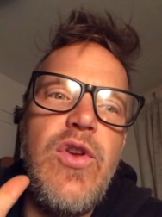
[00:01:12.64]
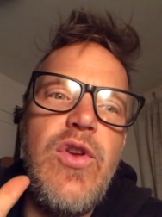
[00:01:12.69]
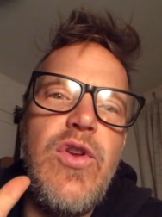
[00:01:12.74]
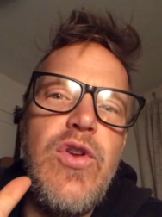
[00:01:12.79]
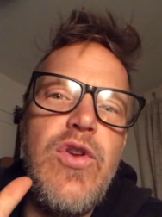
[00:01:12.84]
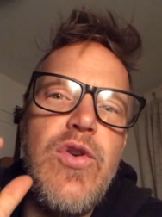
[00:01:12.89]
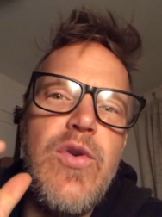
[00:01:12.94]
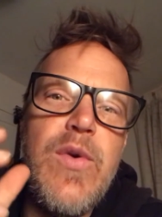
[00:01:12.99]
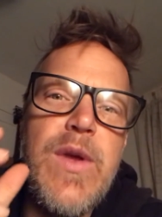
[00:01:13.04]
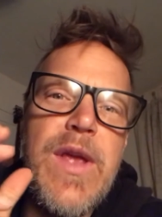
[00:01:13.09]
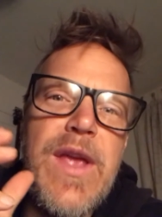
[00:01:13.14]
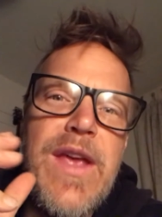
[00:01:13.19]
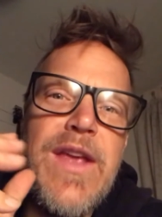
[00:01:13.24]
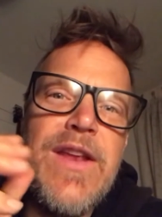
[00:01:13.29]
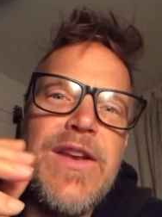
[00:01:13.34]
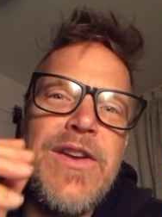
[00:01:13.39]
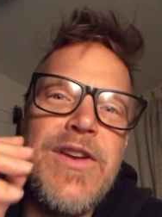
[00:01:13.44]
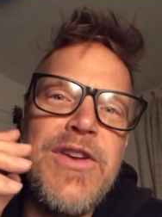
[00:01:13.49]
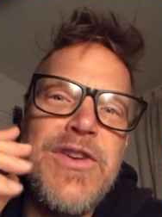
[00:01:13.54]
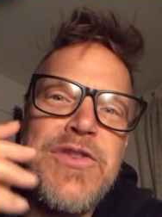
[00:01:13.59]
you
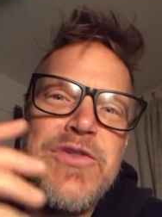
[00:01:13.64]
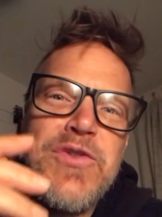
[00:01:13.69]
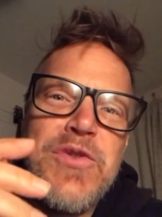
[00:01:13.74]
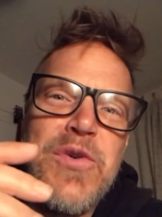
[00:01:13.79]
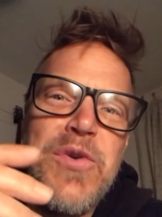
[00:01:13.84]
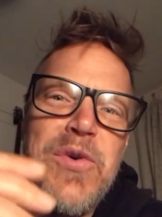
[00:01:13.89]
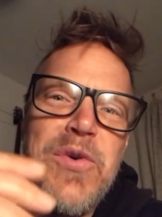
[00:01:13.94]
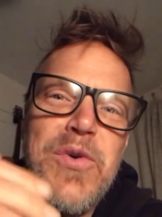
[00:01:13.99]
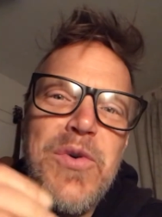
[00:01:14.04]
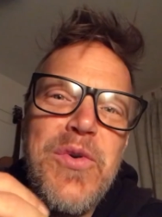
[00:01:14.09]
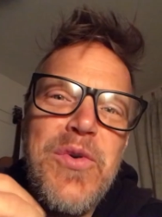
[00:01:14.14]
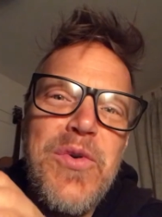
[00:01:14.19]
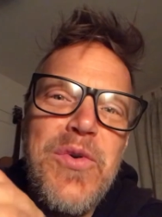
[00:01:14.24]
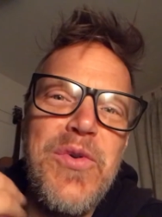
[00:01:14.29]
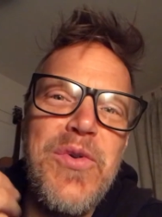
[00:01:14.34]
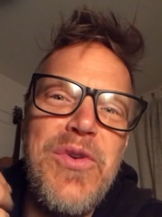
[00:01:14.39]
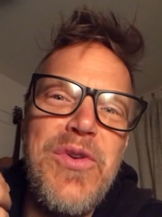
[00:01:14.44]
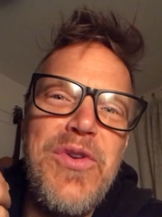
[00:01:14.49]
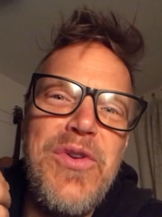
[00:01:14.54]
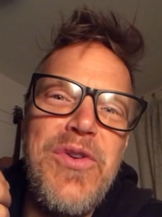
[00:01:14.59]
can control
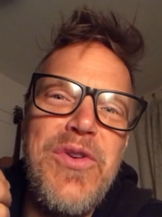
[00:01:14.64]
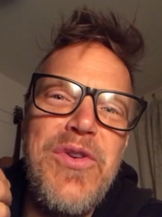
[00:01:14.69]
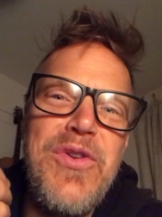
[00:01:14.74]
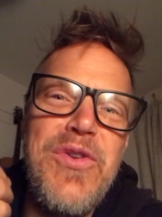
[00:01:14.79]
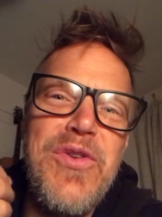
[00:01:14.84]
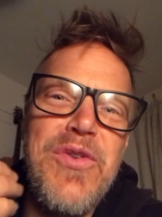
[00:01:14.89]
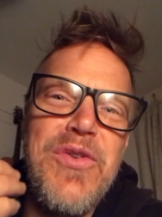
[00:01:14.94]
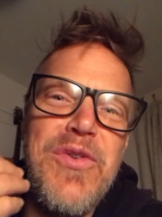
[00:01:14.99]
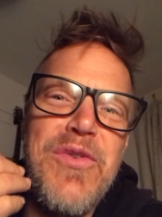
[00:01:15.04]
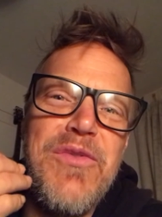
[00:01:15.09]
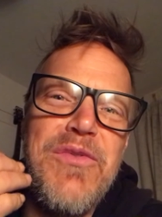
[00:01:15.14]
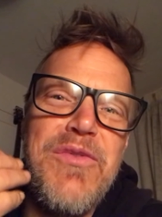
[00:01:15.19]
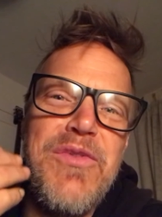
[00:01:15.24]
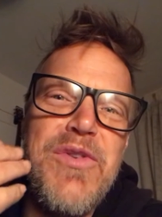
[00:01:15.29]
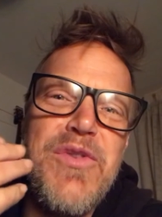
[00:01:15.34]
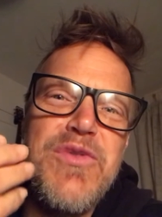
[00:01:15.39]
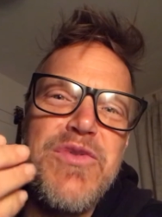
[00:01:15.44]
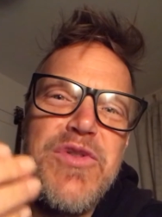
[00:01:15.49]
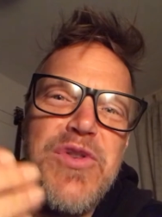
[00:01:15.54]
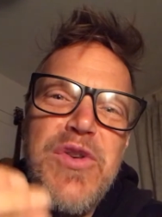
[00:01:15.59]
your
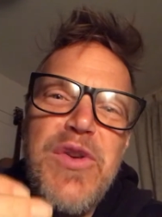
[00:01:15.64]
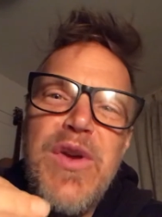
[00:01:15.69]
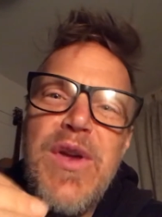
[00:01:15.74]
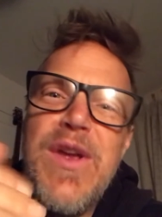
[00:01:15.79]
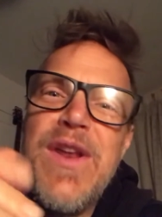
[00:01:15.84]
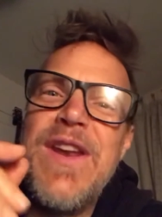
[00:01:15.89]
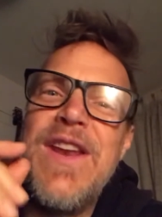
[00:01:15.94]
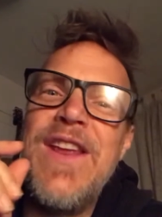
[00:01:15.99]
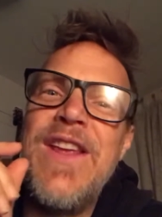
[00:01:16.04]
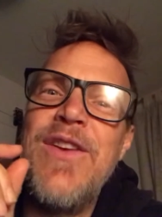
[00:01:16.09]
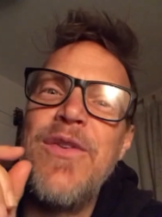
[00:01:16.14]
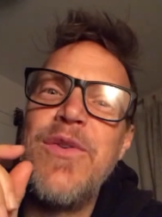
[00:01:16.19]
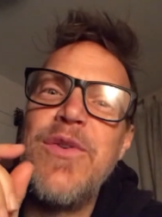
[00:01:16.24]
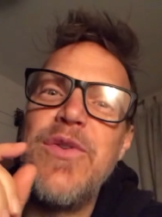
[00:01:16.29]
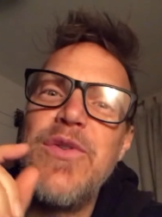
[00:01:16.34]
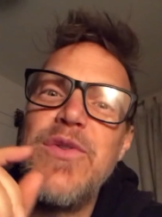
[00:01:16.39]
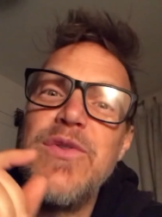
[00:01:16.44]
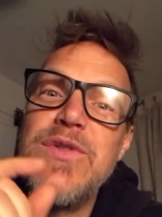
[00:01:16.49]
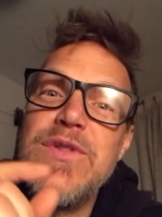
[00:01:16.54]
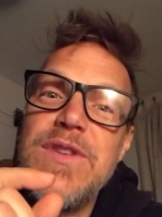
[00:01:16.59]
future you can heal
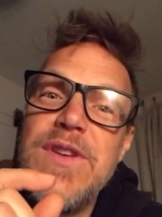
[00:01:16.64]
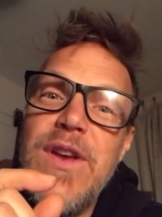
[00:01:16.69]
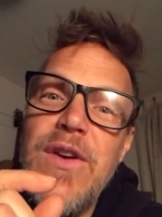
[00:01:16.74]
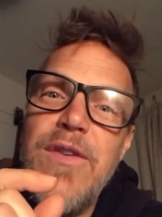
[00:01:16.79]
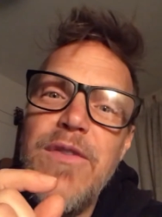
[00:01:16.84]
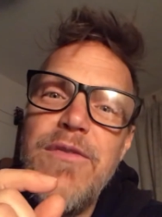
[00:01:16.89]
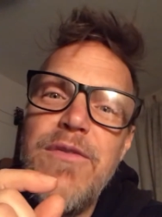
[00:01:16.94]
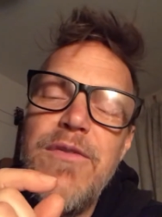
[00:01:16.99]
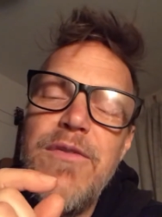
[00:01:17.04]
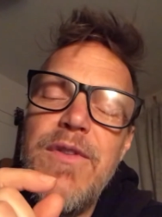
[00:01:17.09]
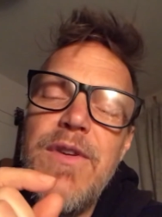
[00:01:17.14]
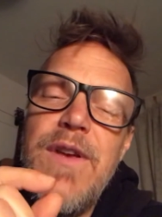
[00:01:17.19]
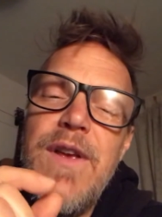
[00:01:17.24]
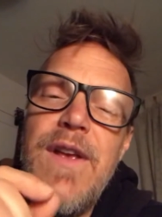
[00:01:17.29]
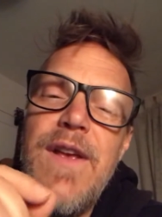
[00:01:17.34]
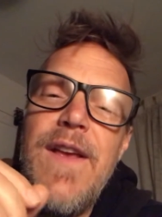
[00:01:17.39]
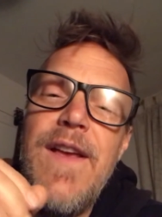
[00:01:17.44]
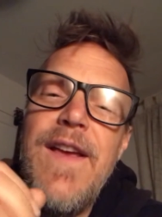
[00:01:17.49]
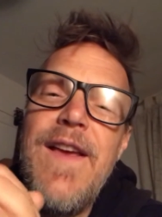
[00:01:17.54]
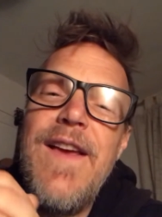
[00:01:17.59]
yourself
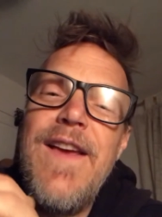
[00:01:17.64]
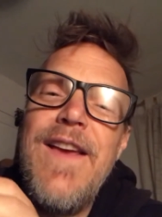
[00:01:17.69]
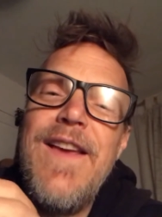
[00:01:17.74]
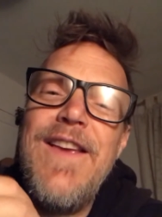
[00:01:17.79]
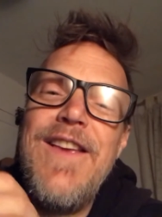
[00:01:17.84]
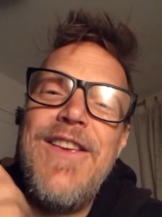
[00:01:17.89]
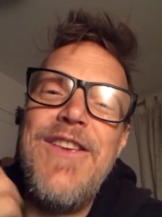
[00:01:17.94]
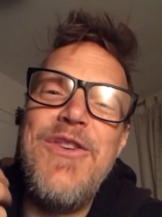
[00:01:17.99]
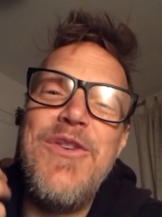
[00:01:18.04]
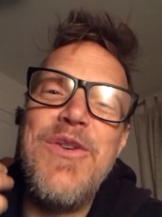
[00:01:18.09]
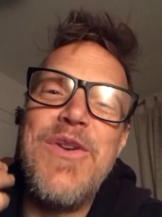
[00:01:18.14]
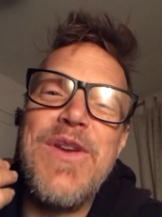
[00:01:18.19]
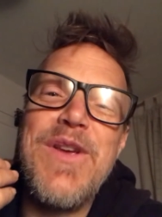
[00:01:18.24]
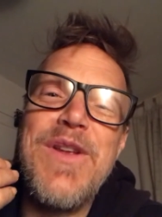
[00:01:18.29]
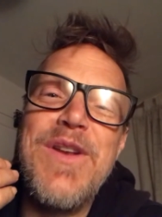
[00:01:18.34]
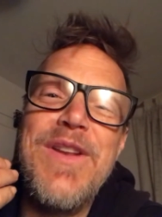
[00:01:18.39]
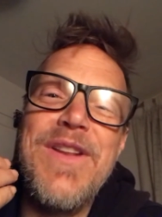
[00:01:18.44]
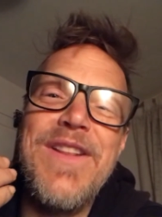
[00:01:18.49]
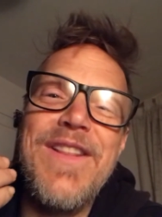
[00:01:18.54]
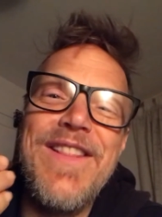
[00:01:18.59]
you
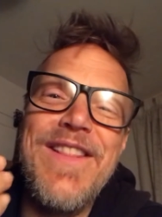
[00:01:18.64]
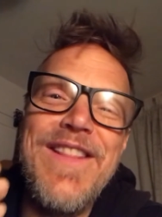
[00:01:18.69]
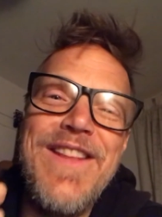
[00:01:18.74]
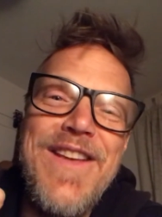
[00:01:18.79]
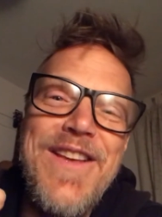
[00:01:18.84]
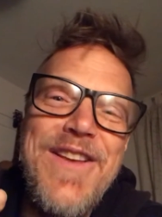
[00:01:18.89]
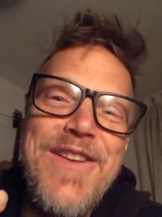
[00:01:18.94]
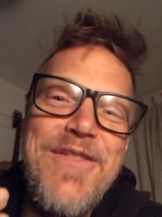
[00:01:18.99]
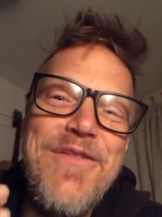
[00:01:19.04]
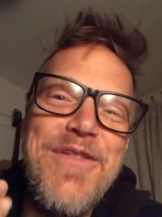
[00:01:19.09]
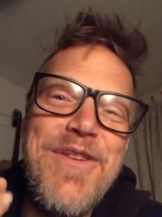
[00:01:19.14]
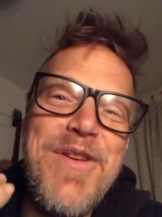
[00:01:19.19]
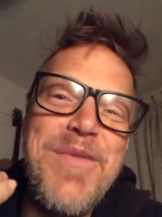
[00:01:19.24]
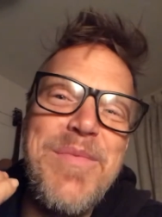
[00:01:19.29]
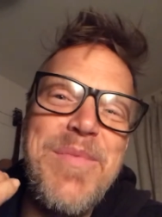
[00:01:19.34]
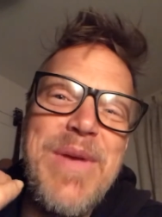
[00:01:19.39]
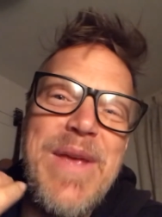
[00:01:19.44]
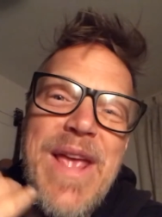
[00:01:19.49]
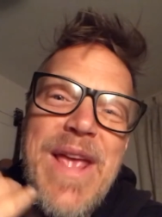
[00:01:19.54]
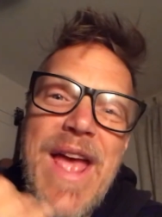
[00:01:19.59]
can live and
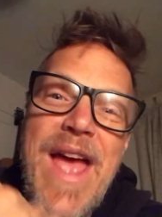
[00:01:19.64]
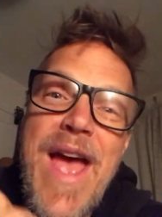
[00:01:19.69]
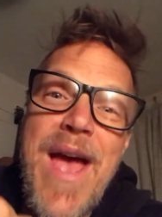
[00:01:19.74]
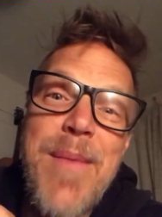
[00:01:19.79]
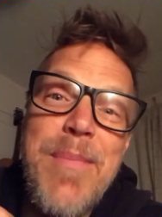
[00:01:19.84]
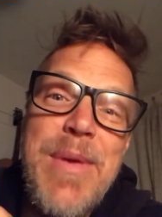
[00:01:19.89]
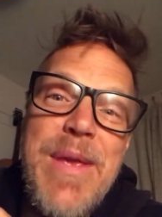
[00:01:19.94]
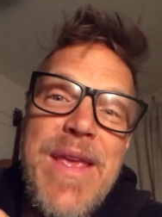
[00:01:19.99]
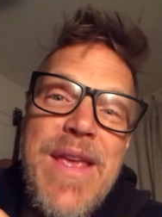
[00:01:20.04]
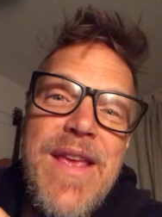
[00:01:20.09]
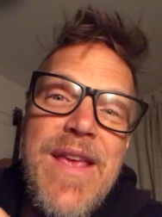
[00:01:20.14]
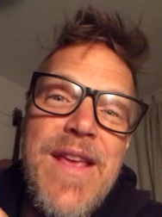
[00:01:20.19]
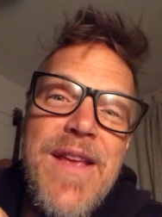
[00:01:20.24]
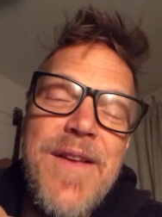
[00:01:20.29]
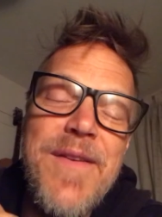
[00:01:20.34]
be happy